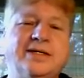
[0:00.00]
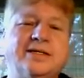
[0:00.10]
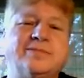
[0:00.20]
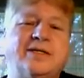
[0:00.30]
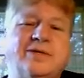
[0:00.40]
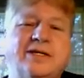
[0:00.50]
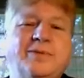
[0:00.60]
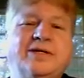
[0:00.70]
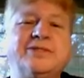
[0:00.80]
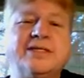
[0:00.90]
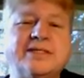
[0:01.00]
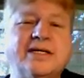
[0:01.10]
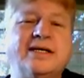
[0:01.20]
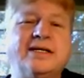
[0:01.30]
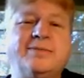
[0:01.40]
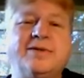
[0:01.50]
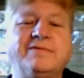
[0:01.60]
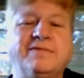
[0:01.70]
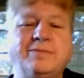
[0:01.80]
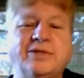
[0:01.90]
I'm going to post this thing up
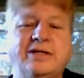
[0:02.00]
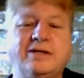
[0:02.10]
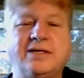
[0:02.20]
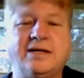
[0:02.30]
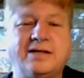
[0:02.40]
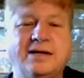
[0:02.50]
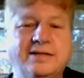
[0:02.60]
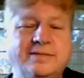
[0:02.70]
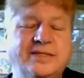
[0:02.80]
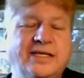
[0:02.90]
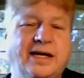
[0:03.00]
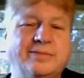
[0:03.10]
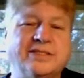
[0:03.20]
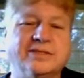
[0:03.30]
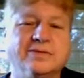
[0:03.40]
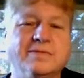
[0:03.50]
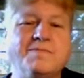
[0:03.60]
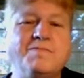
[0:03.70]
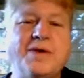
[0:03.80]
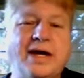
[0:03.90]
on vaportalk.com, the absolute
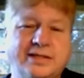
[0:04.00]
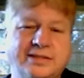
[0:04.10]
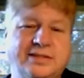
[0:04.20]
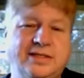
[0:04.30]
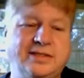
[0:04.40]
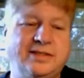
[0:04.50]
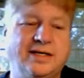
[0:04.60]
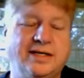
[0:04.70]
best